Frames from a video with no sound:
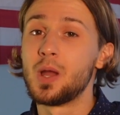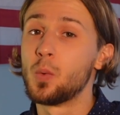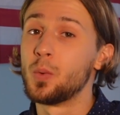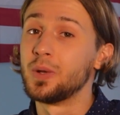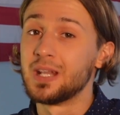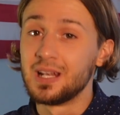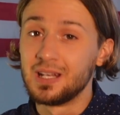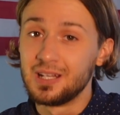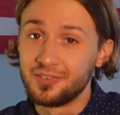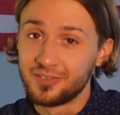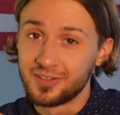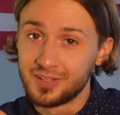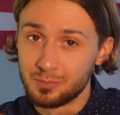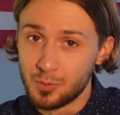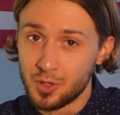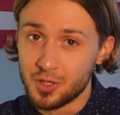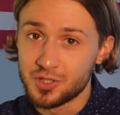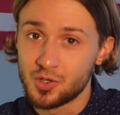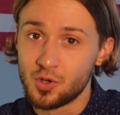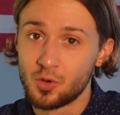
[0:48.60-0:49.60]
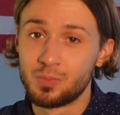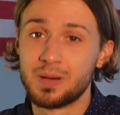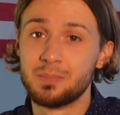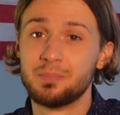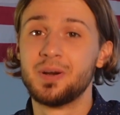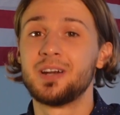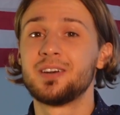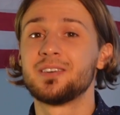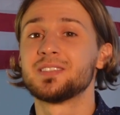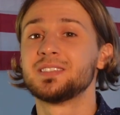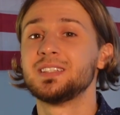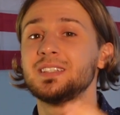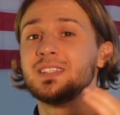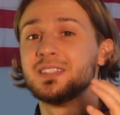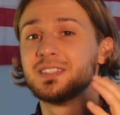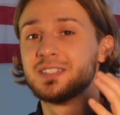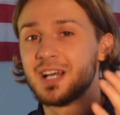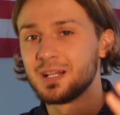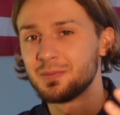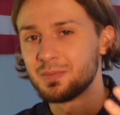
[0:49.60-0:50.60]
when I lived in Moscow, my parents
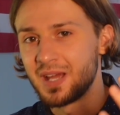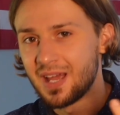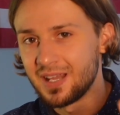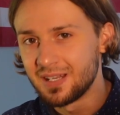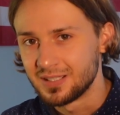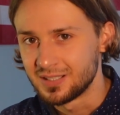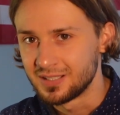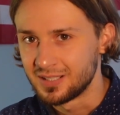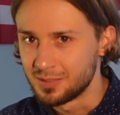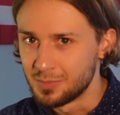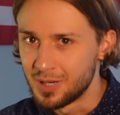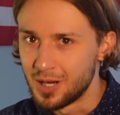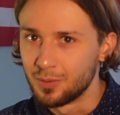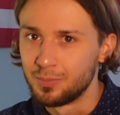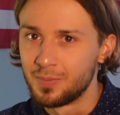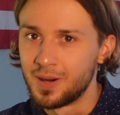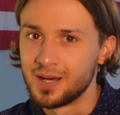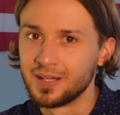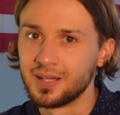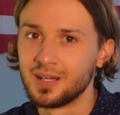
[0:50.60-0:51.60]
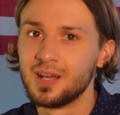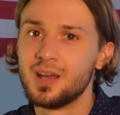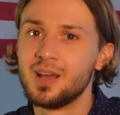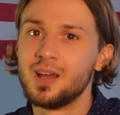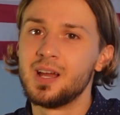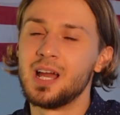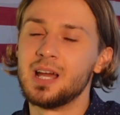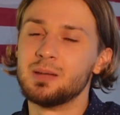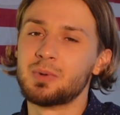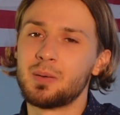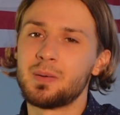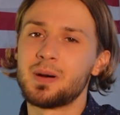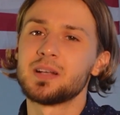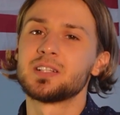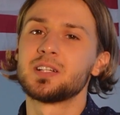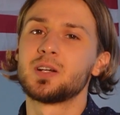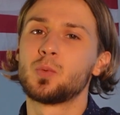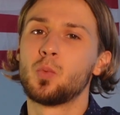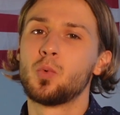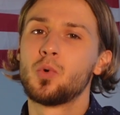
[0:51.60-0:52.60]
didn't tell me anything about money. And my
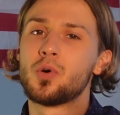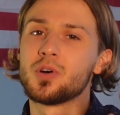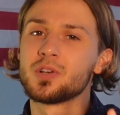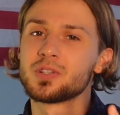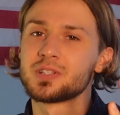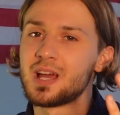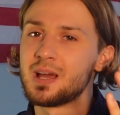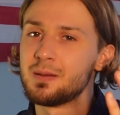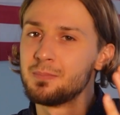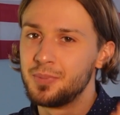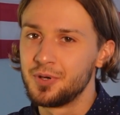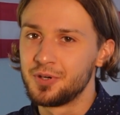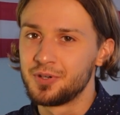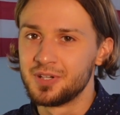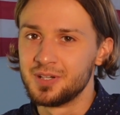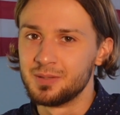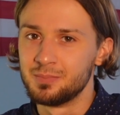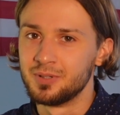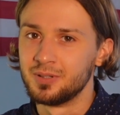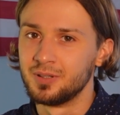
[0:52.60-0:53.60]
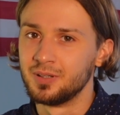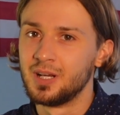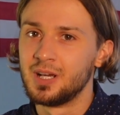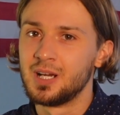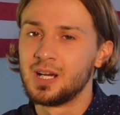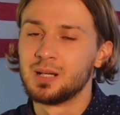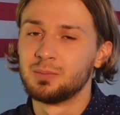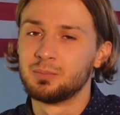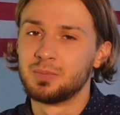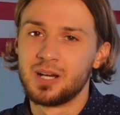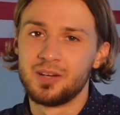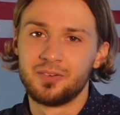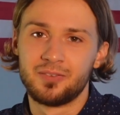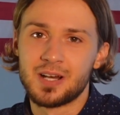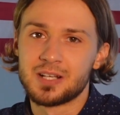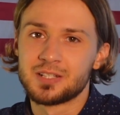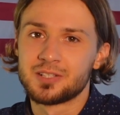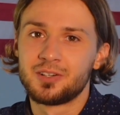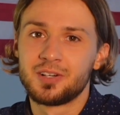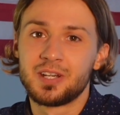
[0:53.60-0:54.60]
mother was a bookkeeper, my
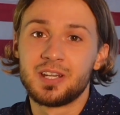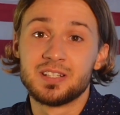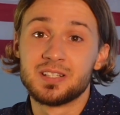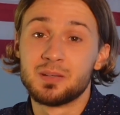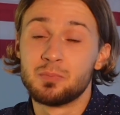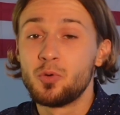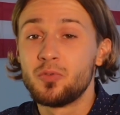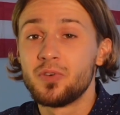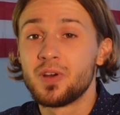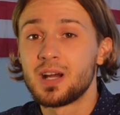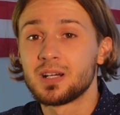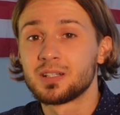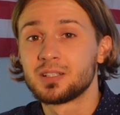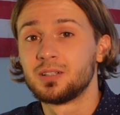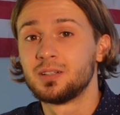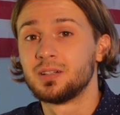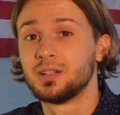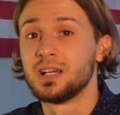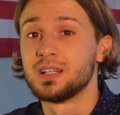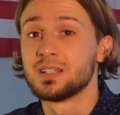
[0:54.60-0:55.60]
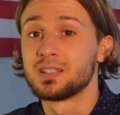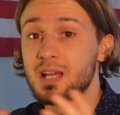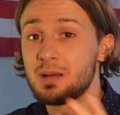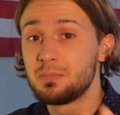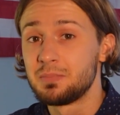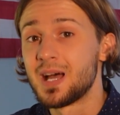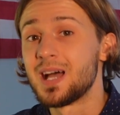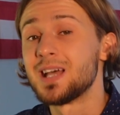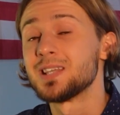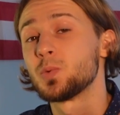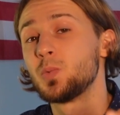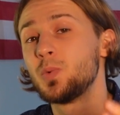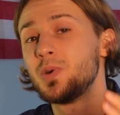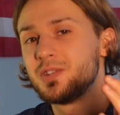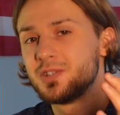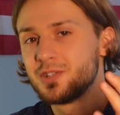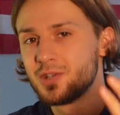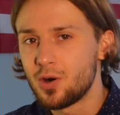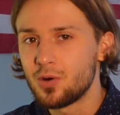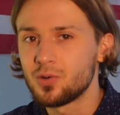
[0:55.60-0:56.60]
father, he's a movie actor, and sometimes we
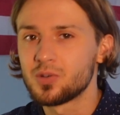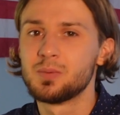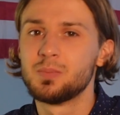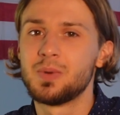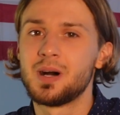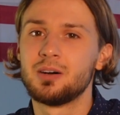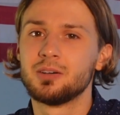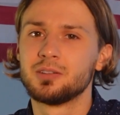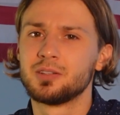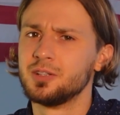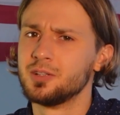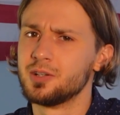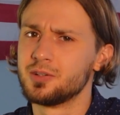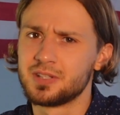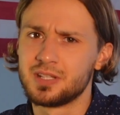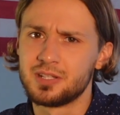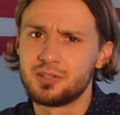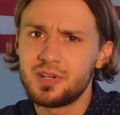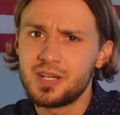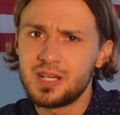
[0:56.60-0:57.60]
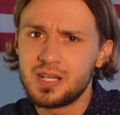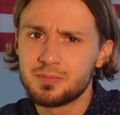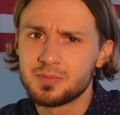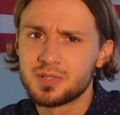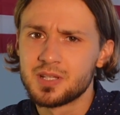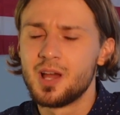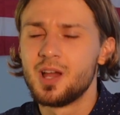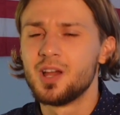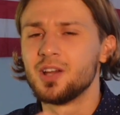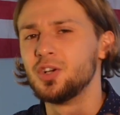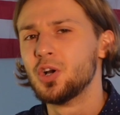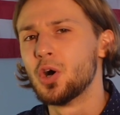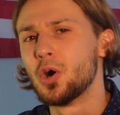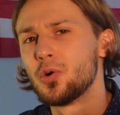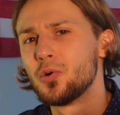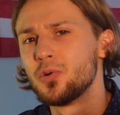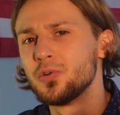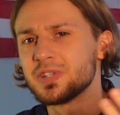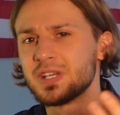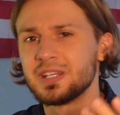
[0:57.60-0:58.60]
talk about, you know, the dreams,
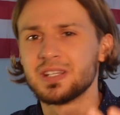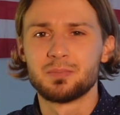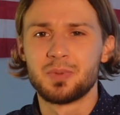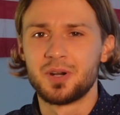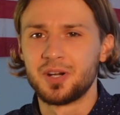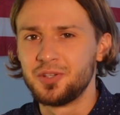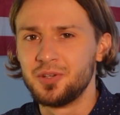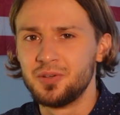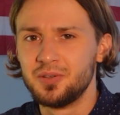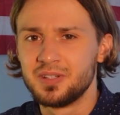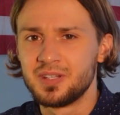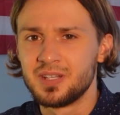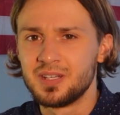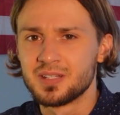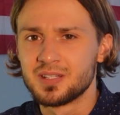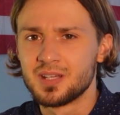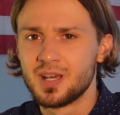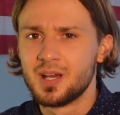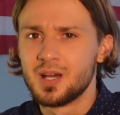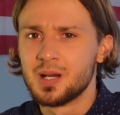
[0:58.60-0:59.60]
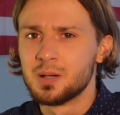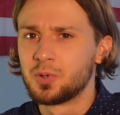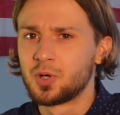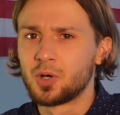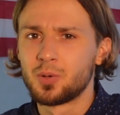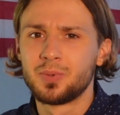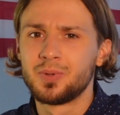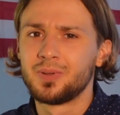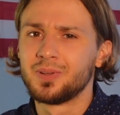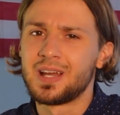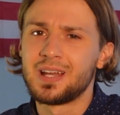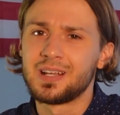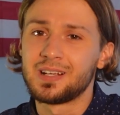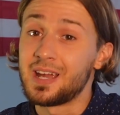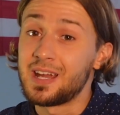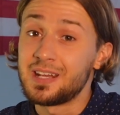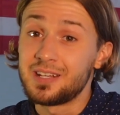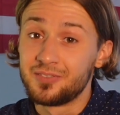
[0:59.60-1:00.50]
goals and opportunities probably like any